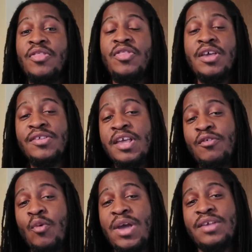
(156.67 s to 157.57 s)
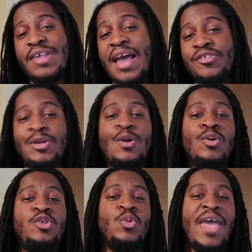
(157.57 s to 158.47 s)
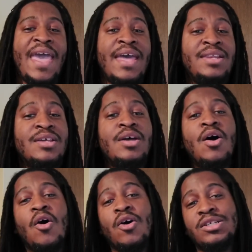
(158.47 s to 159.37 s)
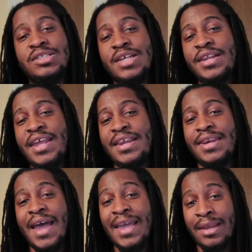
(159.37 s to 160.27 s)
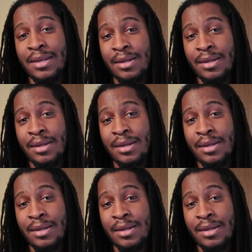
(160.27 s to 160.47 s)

this giveaway is actually going to end on Sunday night.